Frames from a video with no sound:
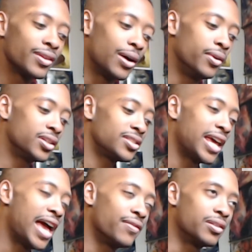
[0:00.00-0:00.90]
I want us to
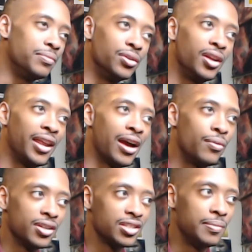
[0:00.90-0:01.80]
have a community. I
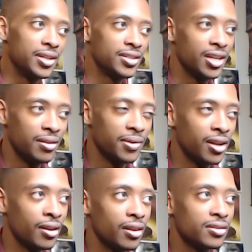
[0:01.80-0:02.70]
want us to be a team to
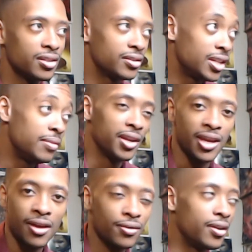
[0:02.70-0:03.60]
get team
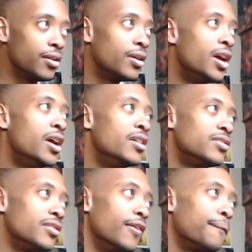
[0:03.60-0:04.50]
together here.
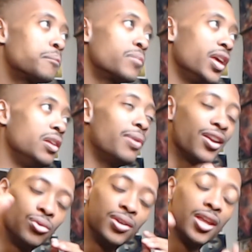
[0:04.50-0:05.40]
So, anybody
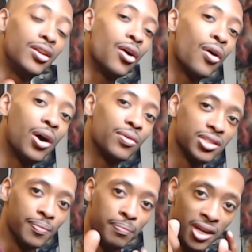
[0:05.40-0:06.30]
who didn't know, I was
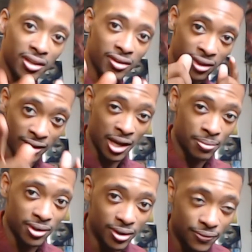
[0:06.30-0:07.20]
a big The
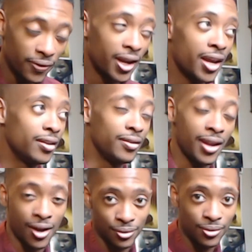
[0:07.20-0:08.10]
Neighborhood fan.
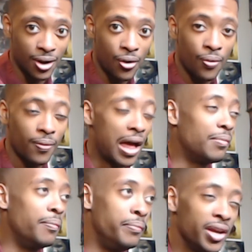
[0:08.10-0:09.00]
Now you know, I'm
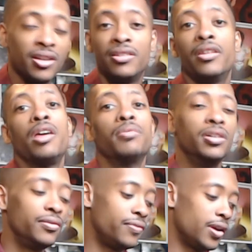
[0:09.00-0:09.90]
a big The
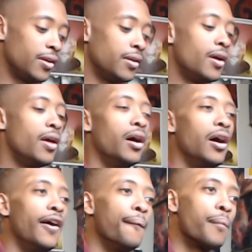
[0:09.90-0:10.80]
Neighborhood fan.
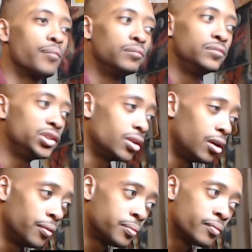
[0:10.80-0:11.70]
Um,
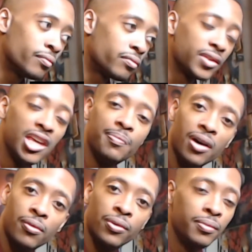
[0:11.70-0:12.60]
so, keep
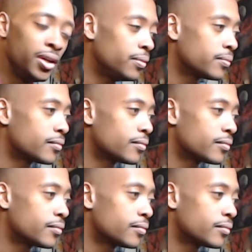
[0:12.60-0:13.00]
up with me.